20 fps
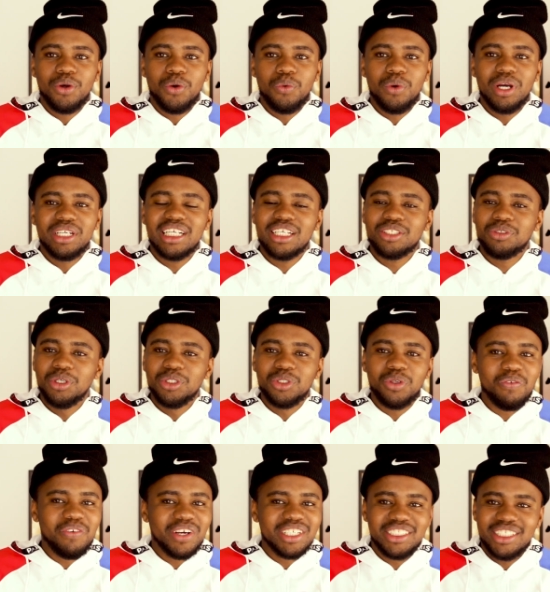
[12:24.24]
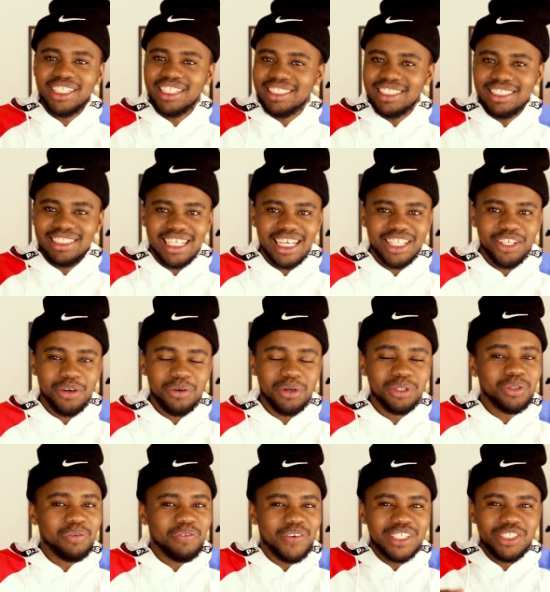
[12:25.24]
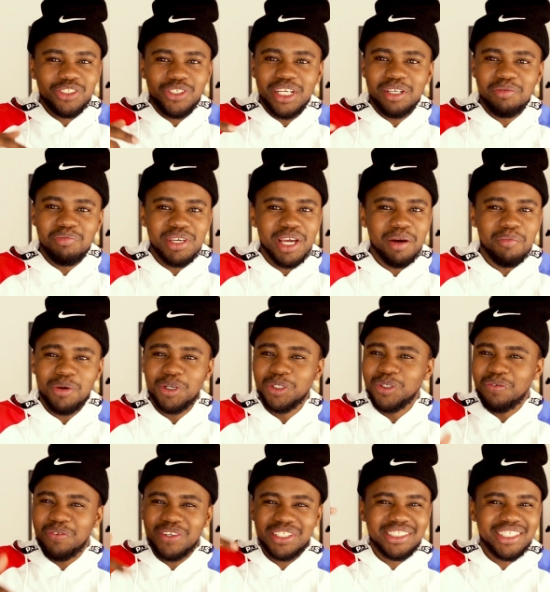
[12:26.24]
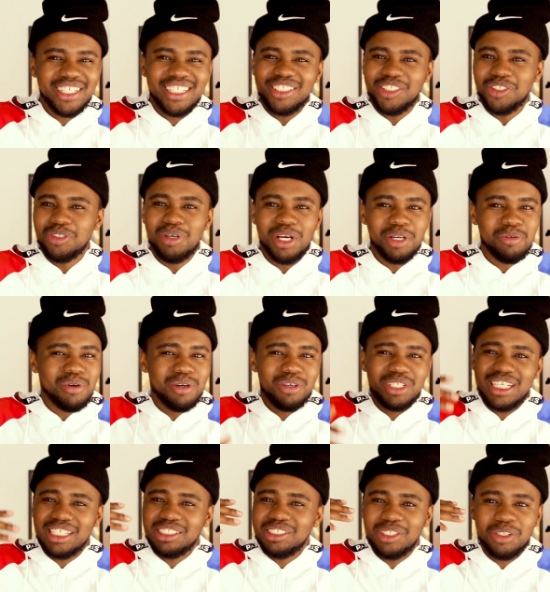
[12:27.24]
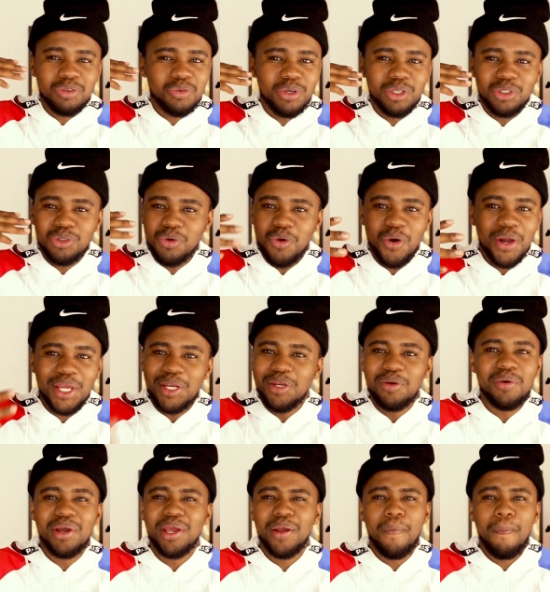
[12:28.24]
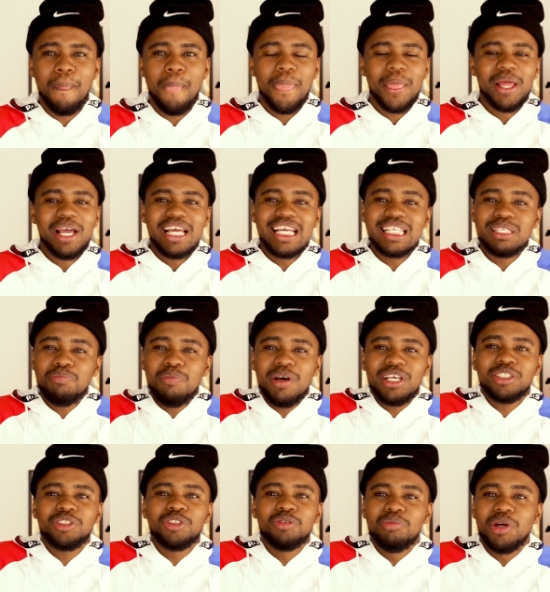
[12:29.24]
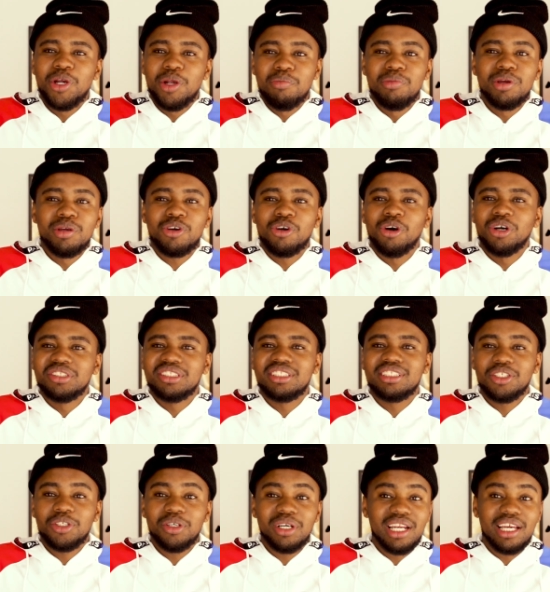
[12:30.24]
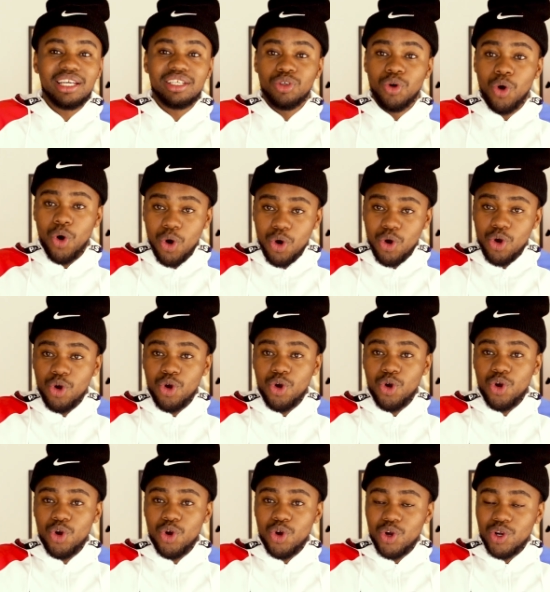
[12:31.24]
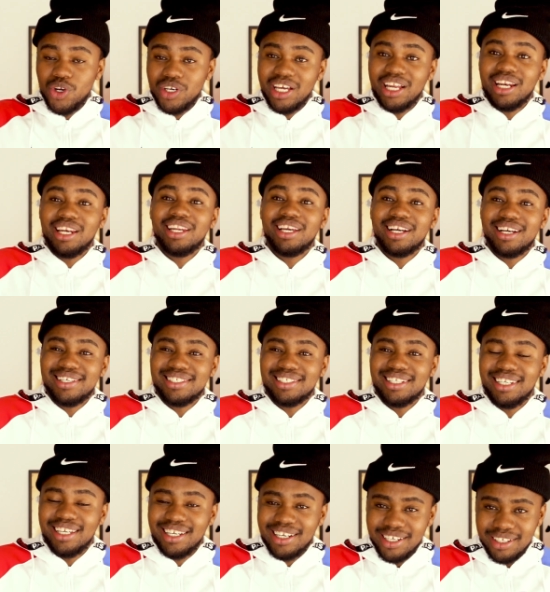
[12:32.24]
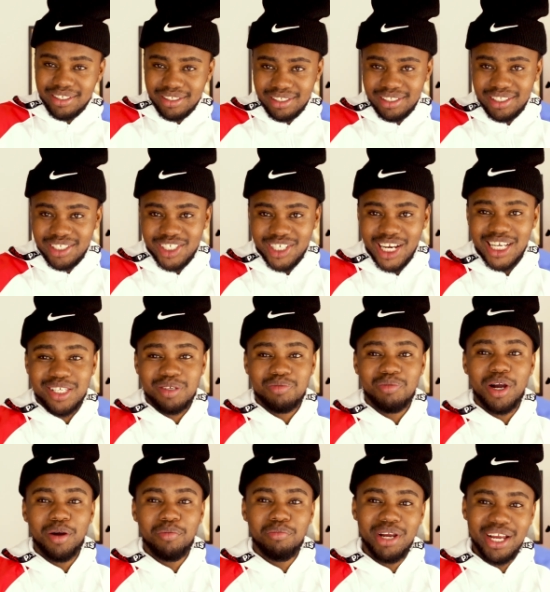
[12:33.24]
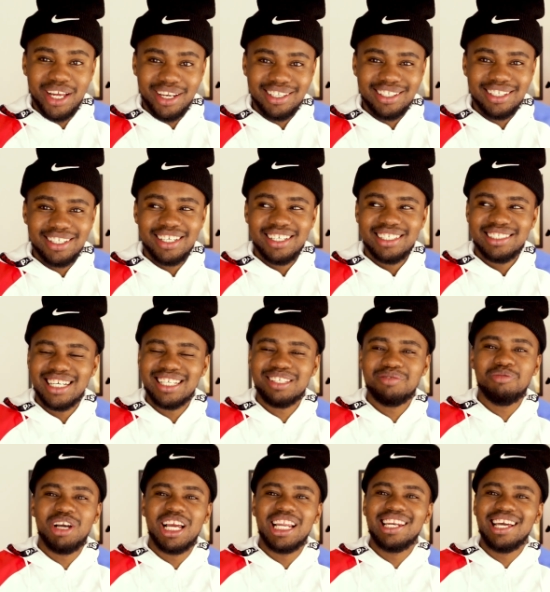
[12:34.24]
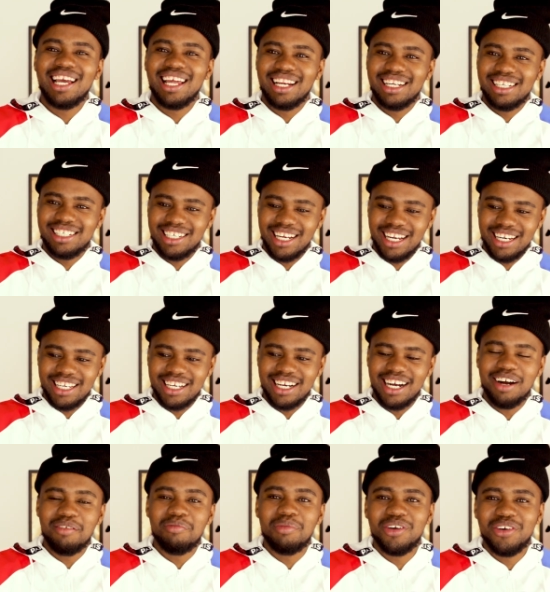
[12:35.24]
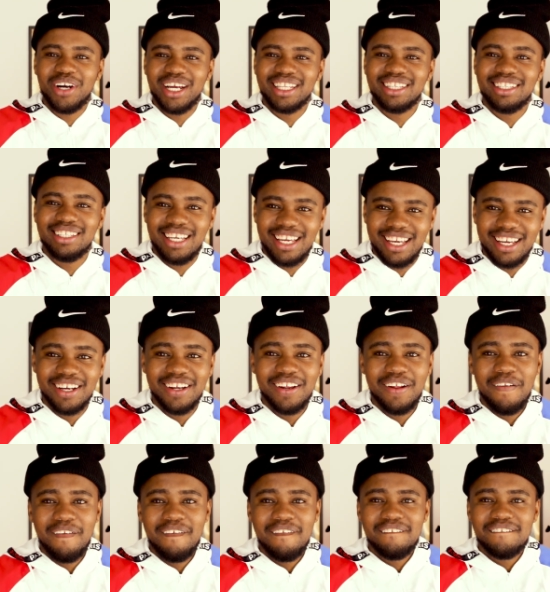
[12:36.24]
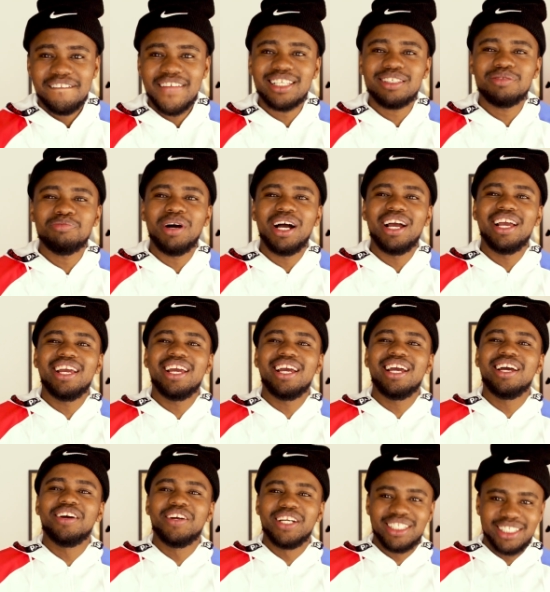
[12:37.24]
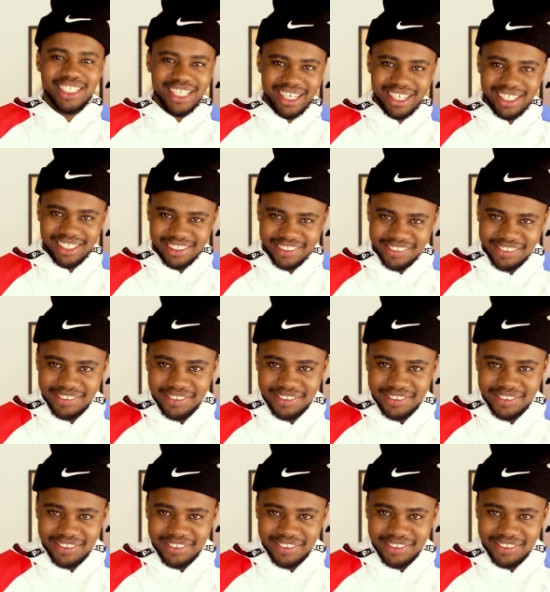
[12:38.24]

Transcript: We are just going to frustrate each other. You're going to frustrate me, I'm going to frustrate you, and we're just not going to go anywhere. It's best you marry me because you're like, yo, that nigga is a nigga. That's my man. That's my knight and shining armor right there. That's my everything.